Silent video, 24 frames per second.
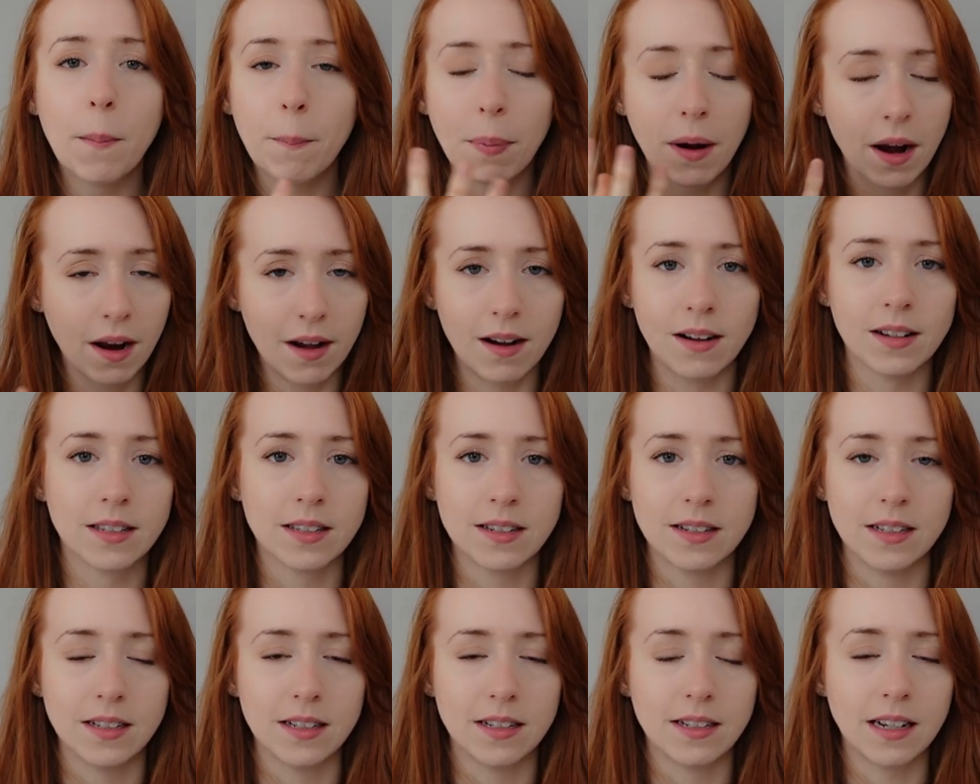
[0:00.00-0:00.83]

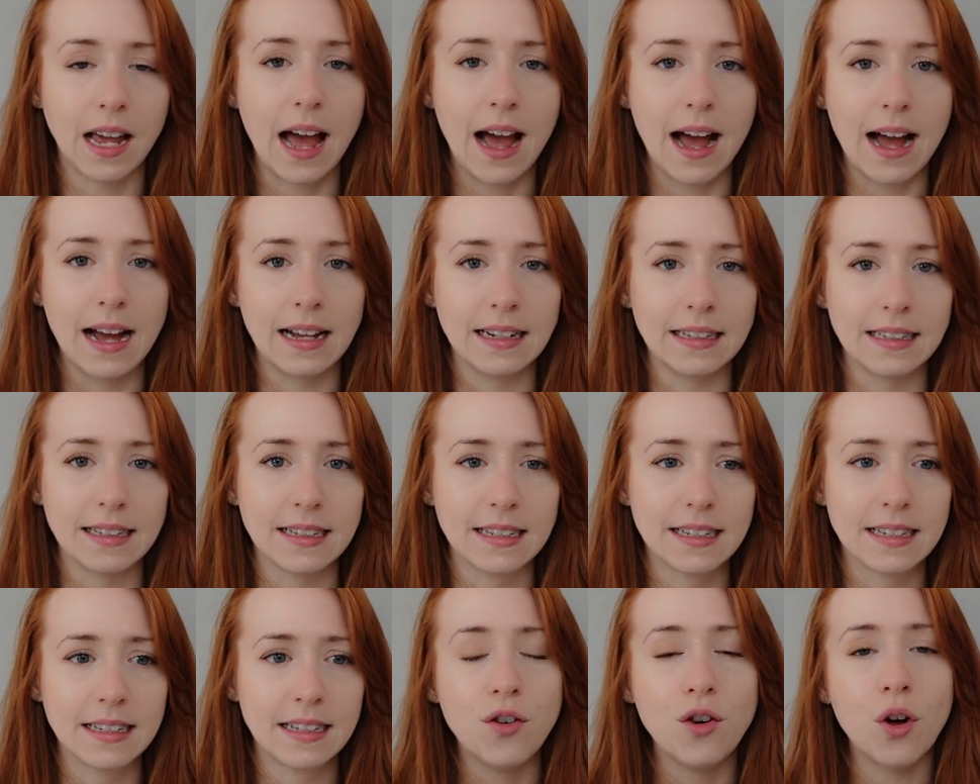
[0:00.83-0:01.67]
plastered,
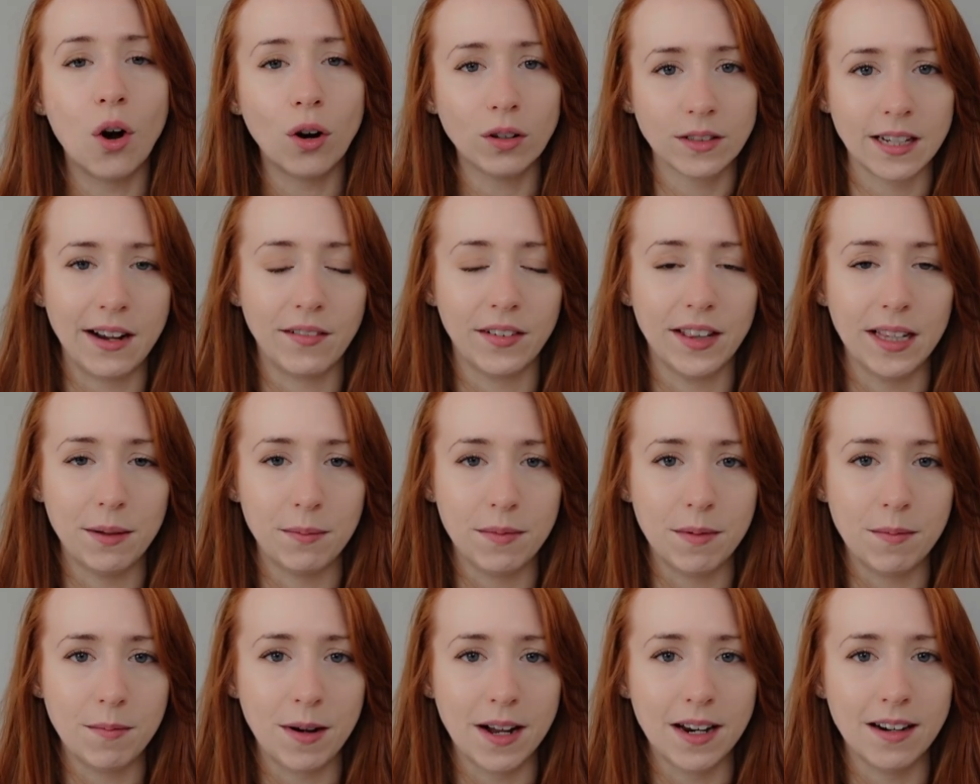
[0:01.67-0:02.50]
and not having
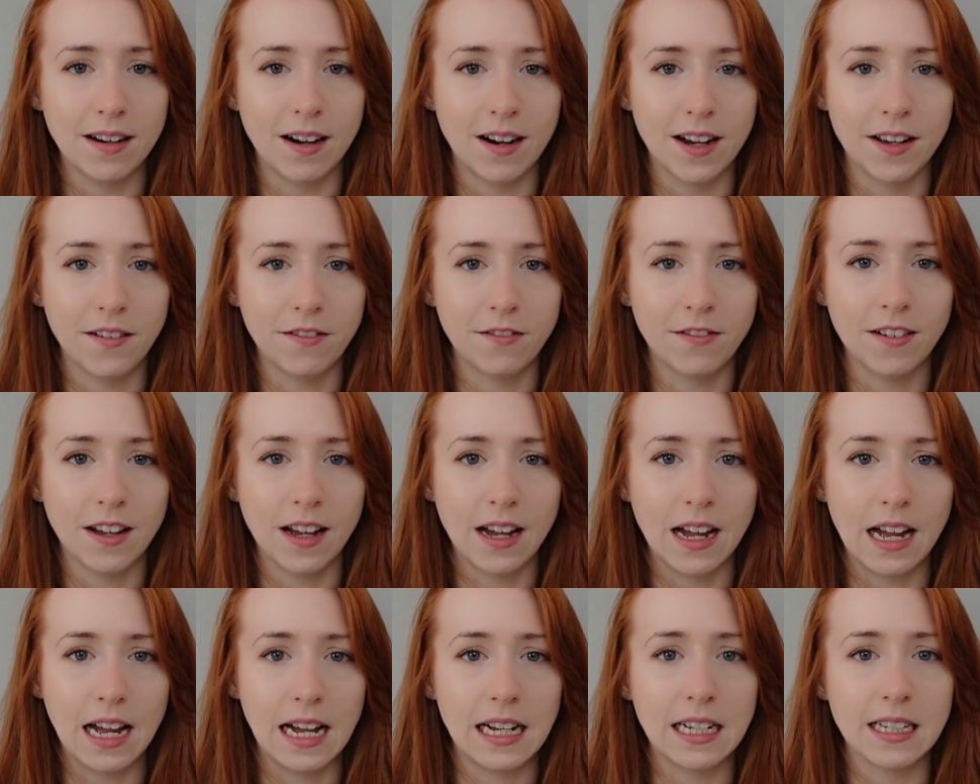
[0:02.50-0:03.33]
them in my life
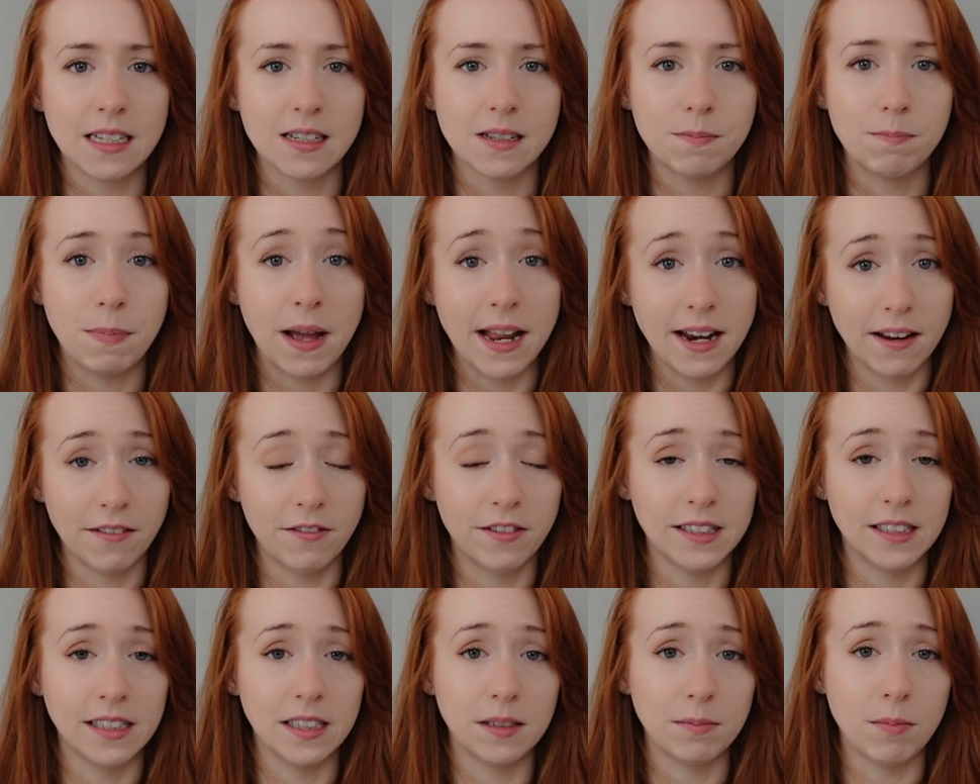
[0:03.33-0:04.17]
has
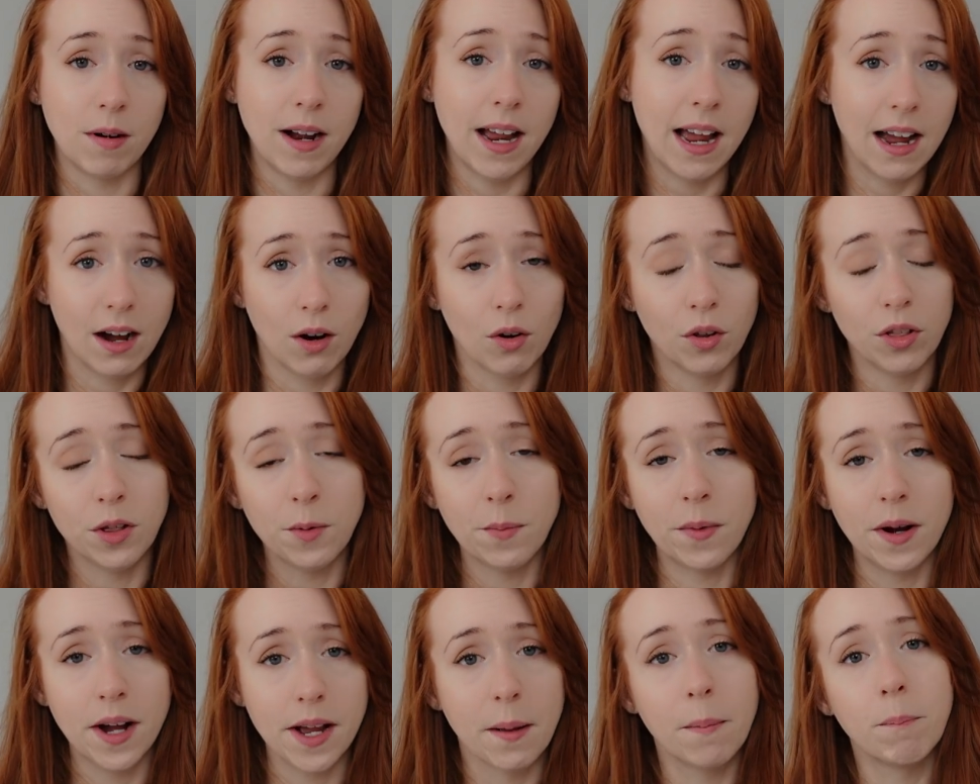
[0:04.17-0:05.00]
benefited my health
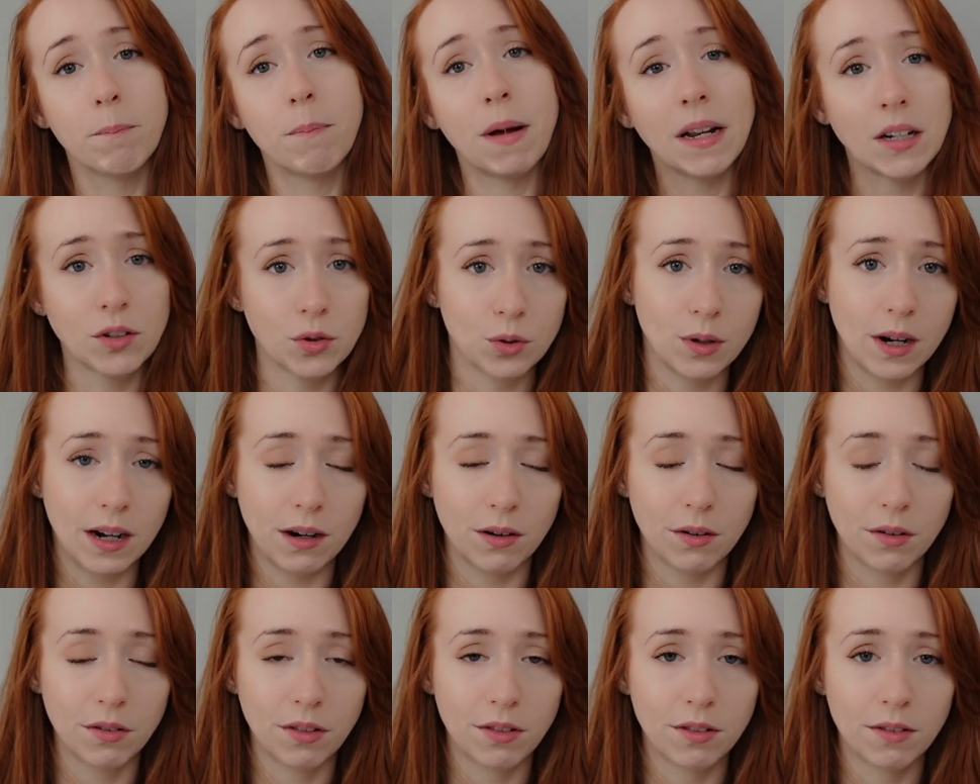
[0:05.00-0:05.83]
and my mental
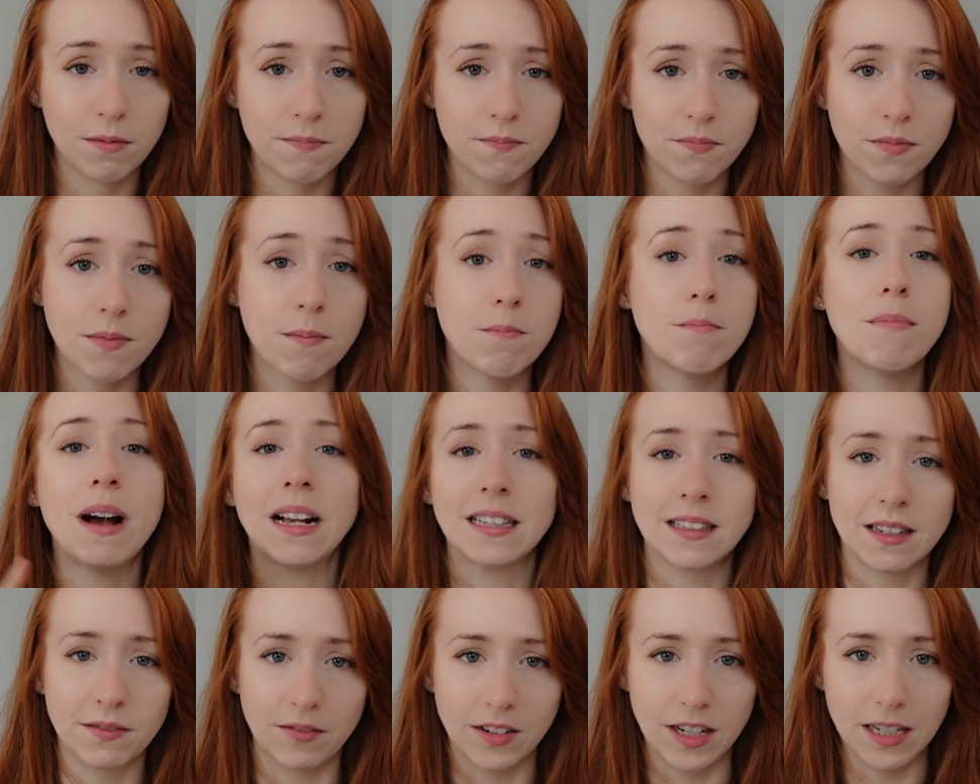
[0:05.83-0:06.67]
health
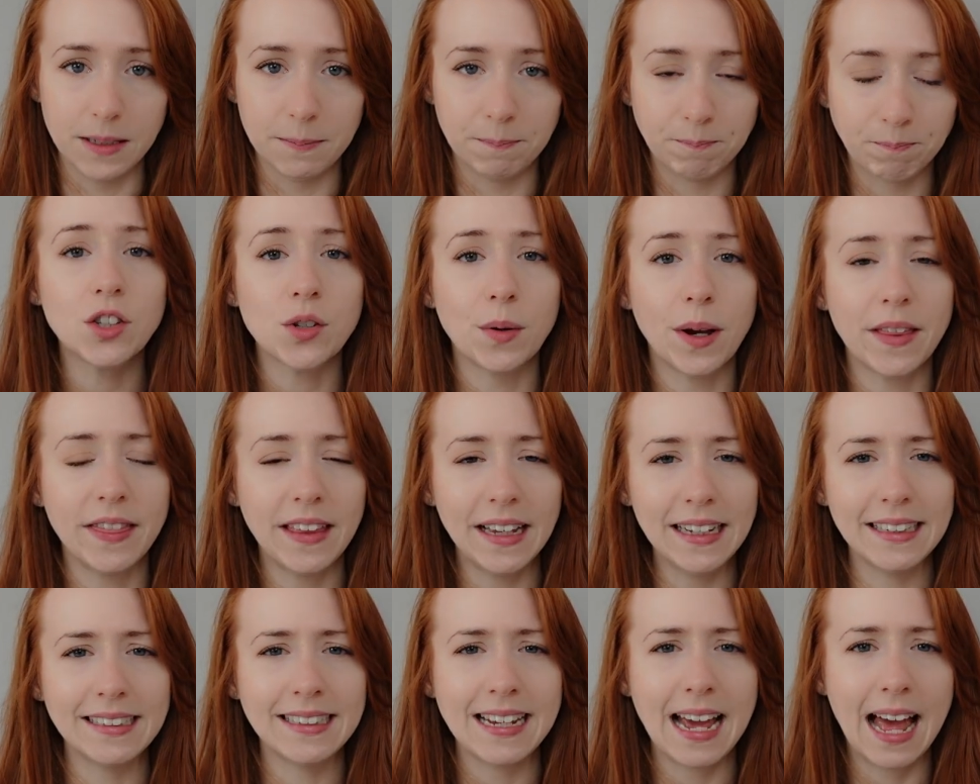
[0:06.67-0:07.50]
massively. So I
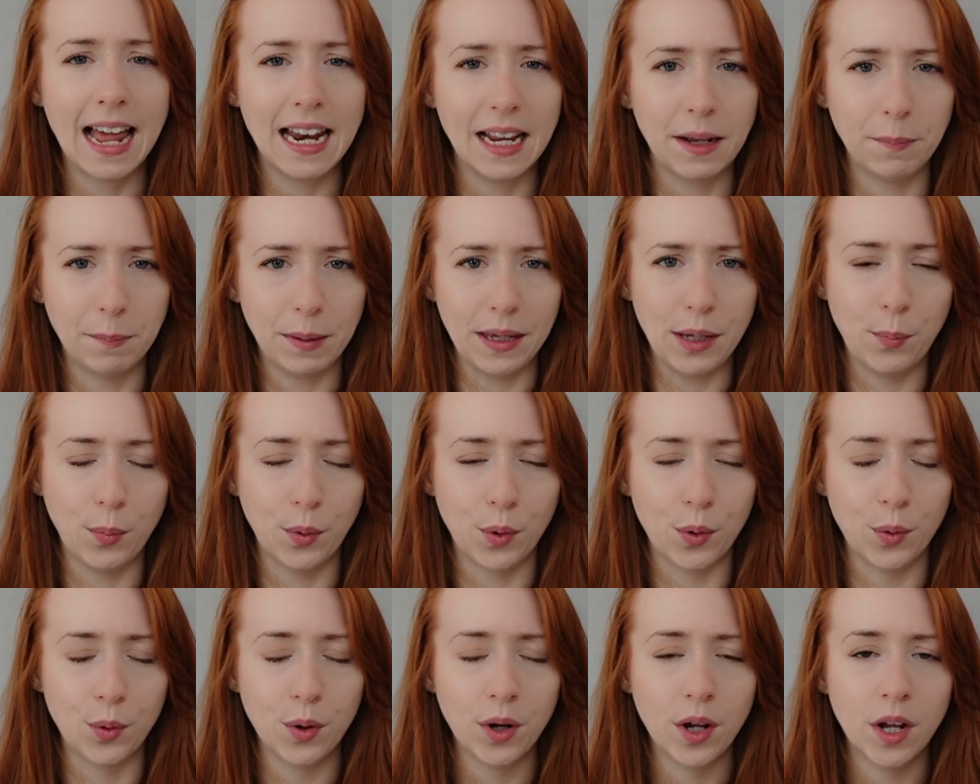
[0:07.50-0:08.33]
think telling
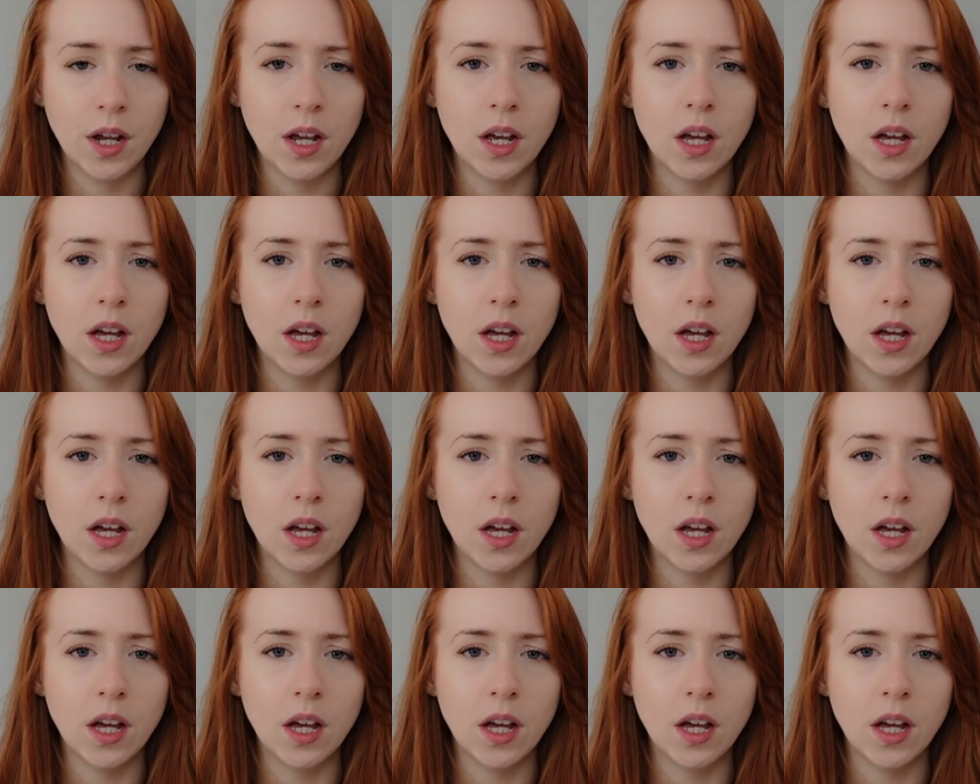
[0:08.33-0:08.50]
people